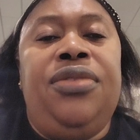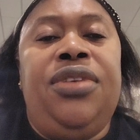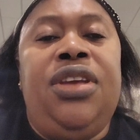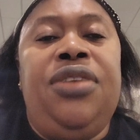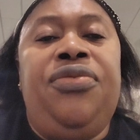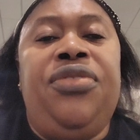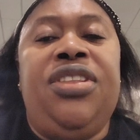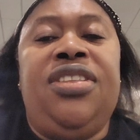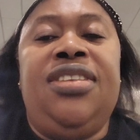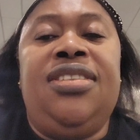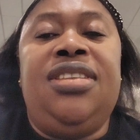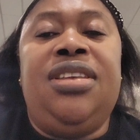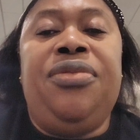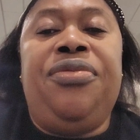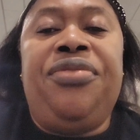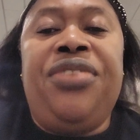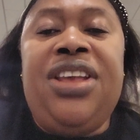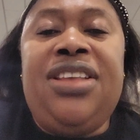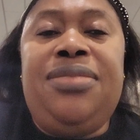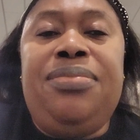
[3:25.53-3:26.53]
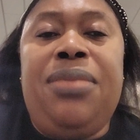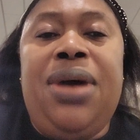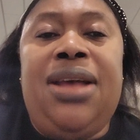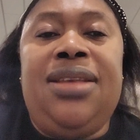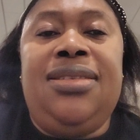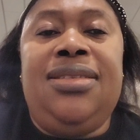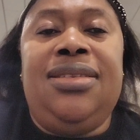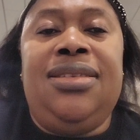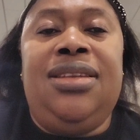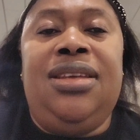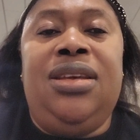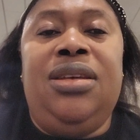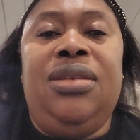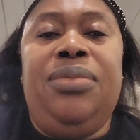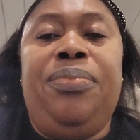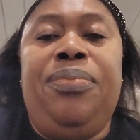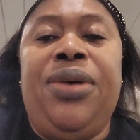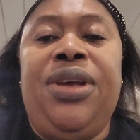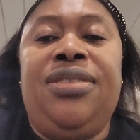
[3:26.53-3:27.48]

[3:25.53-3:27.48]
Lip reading: If it is a face mask the